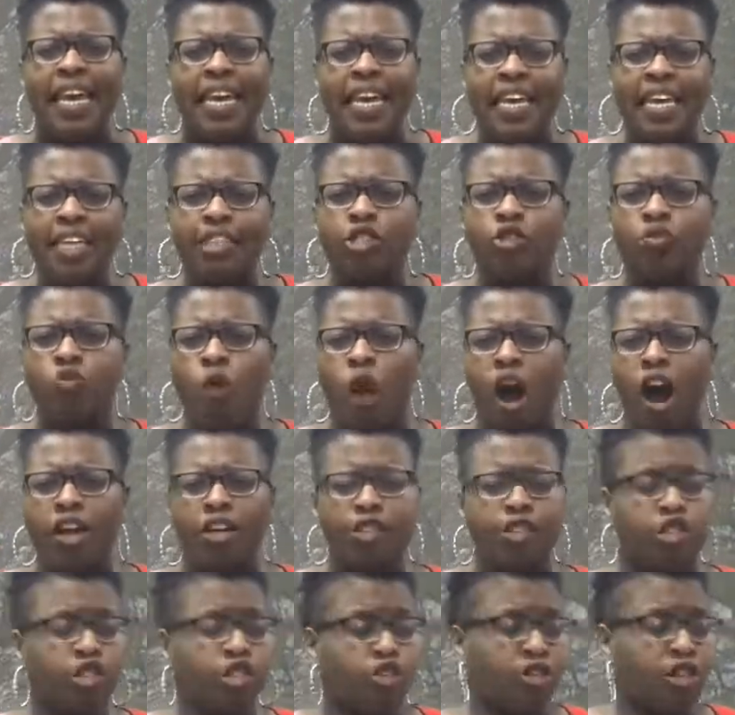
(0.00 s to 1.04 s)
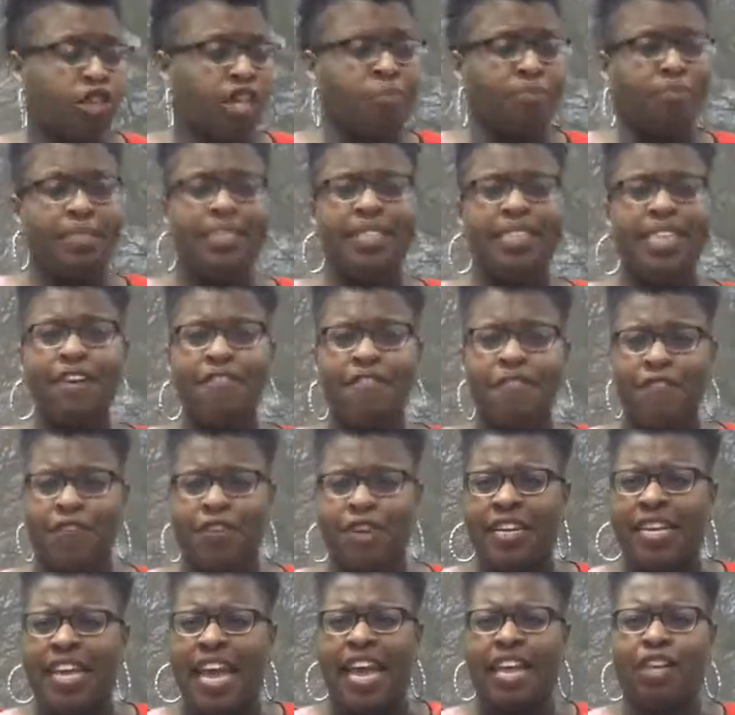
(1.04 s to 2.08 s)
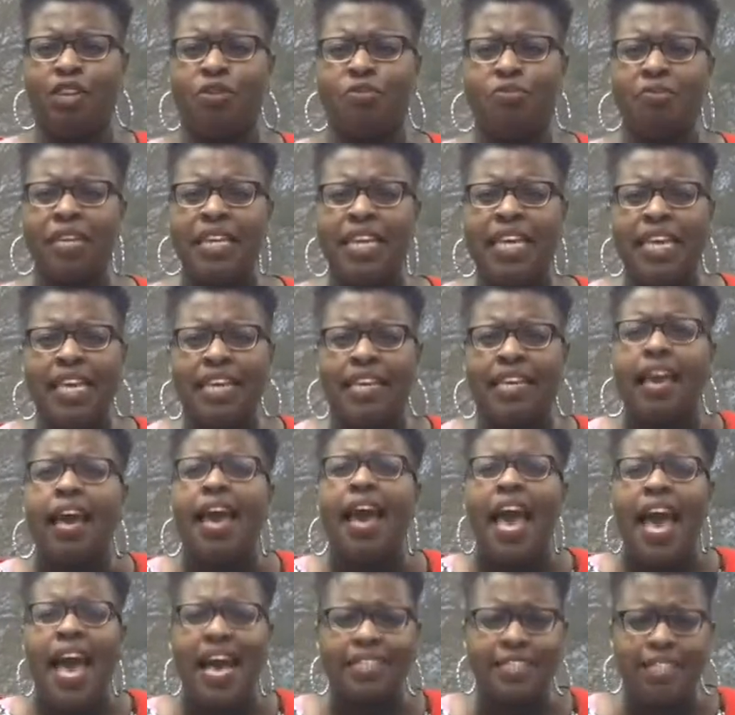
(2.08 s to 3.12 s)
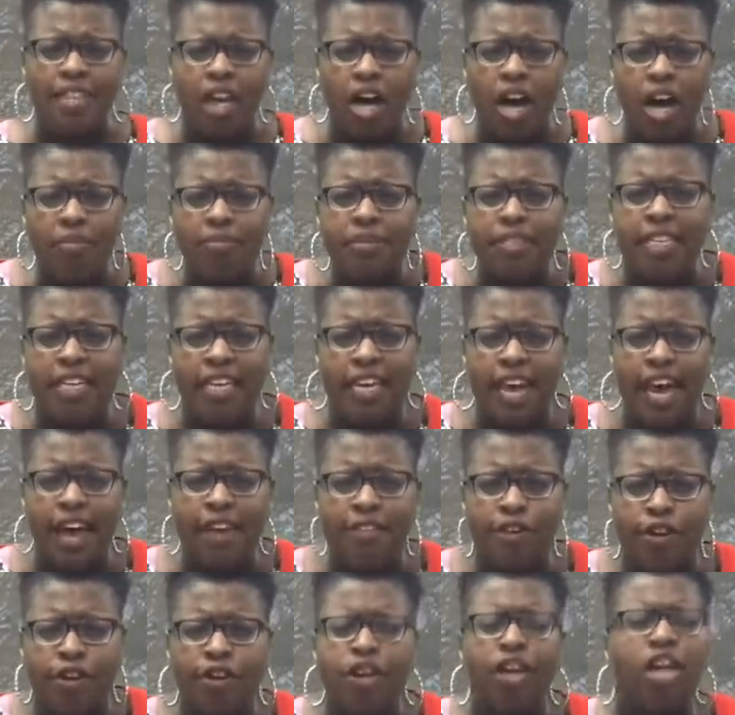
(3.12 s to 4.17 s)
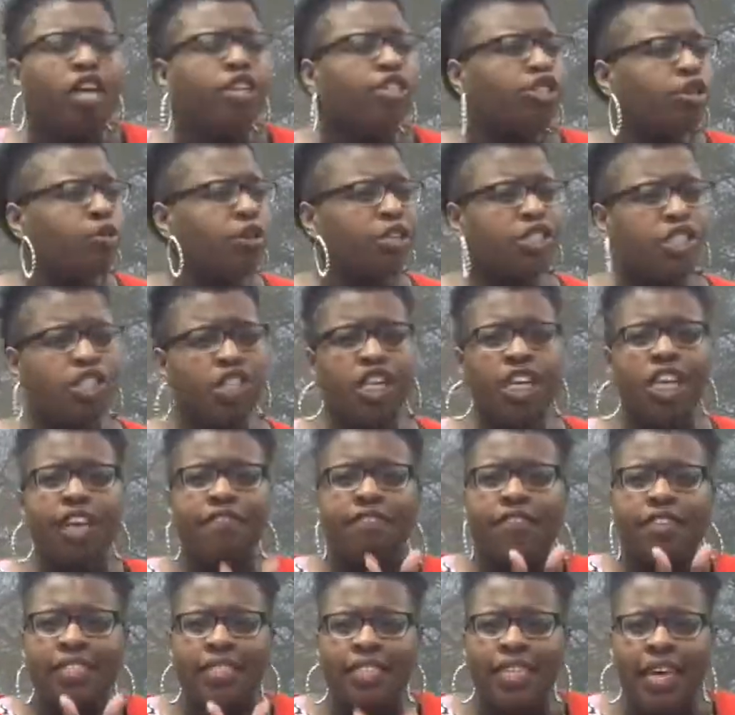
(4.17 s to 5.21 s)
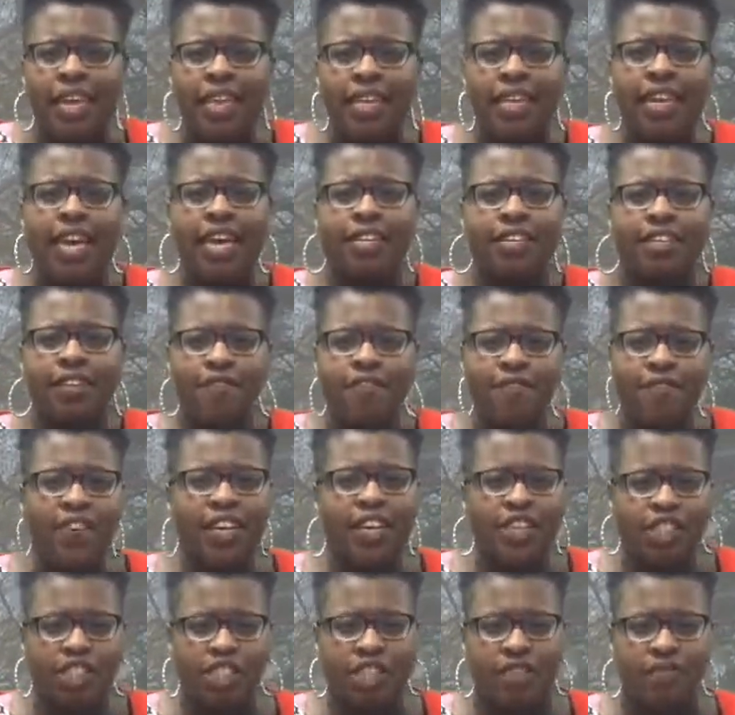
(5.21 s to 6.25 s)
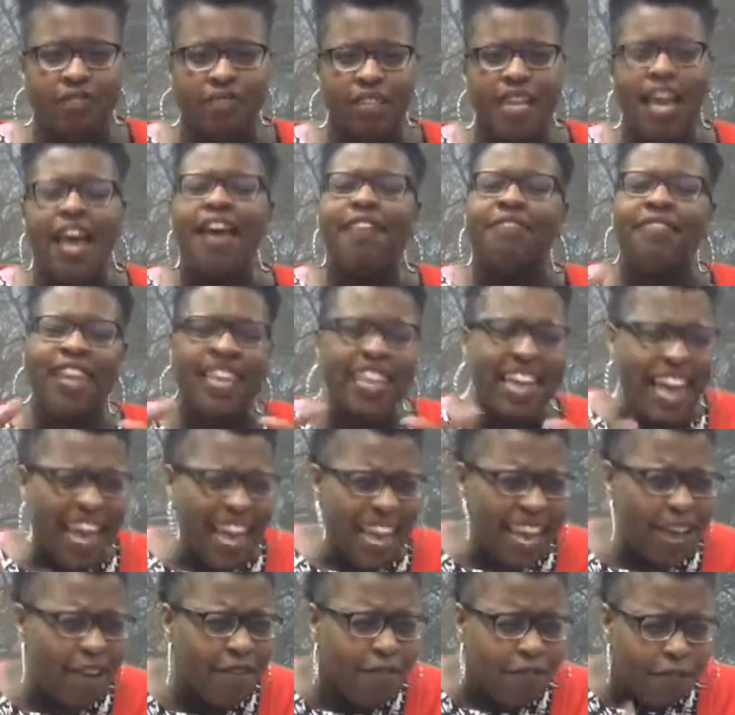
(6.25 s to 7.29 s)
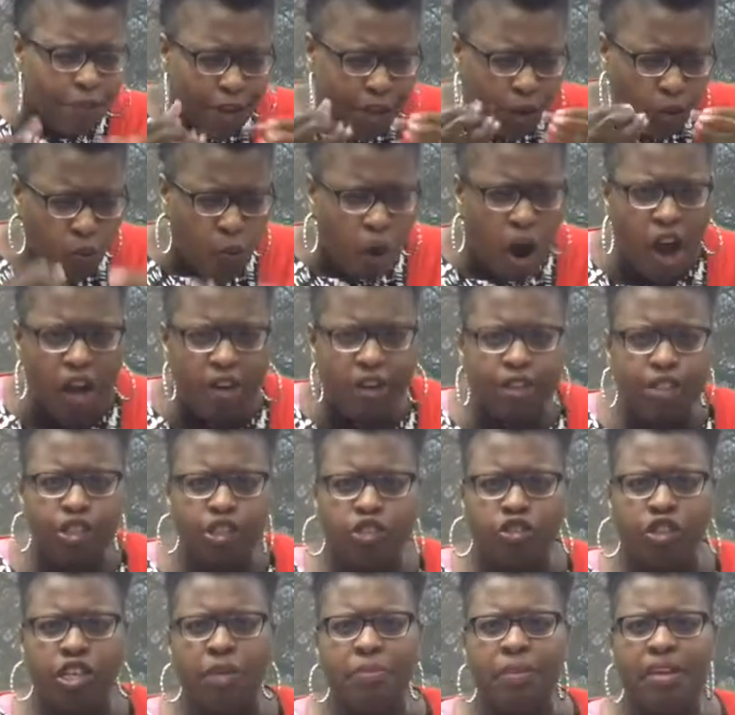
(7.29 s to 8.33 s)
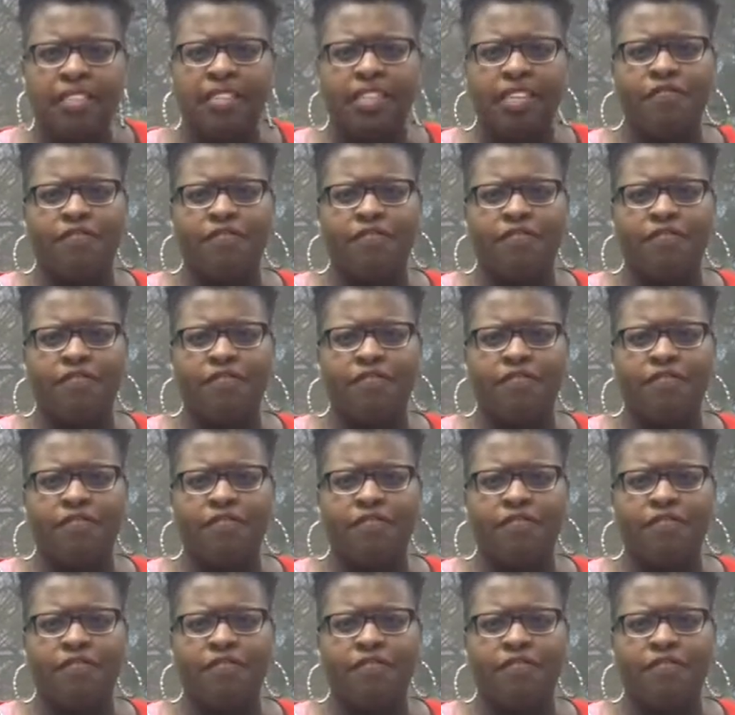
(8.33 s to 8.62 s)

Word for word: Each water stream different and unique has come together to achieve this collective vision that every water stream is